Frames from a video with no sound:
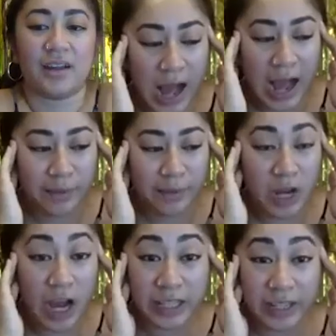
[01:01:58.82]
I'm
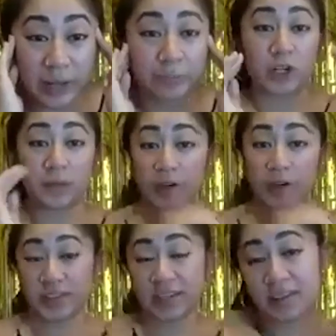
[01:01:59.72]
not like a book
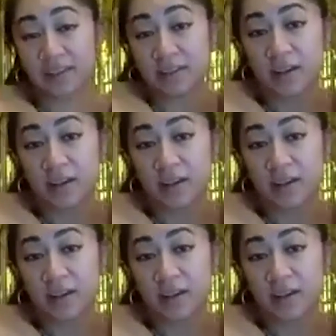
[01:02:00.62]
person.